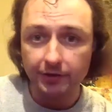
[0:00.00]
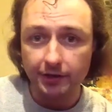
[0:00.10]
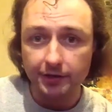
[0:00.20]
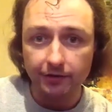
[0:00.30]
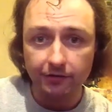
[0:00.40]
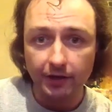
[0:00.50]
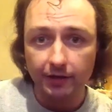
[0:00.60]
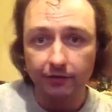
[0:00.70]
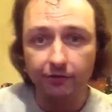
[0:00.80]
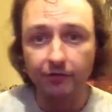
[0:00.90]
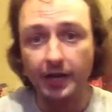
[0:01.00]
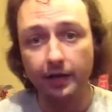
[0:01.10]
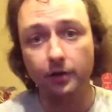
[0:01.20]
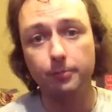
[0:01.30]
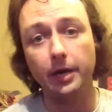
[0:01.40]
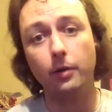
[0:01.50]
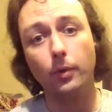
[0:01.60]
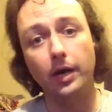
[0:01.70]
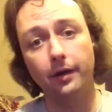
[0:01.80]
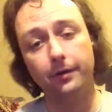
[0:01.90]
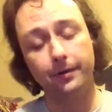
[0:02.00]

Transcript: on the inside, it's just hanging on by a wire.